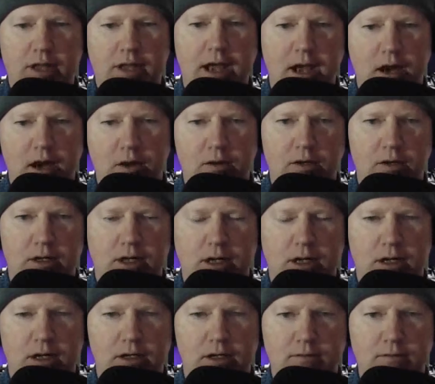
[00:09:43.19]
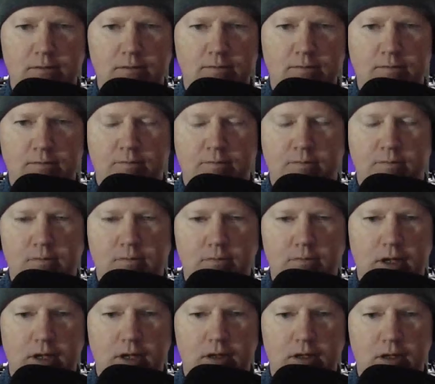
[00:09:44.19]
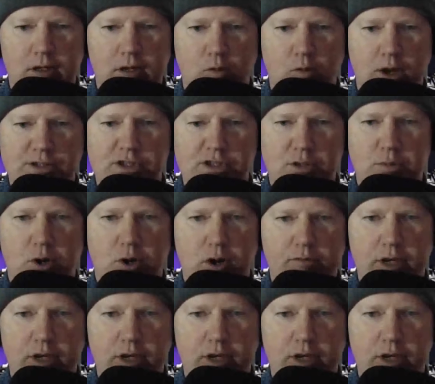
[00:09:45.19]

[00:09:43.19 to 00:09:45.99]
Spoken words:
now, in the western part of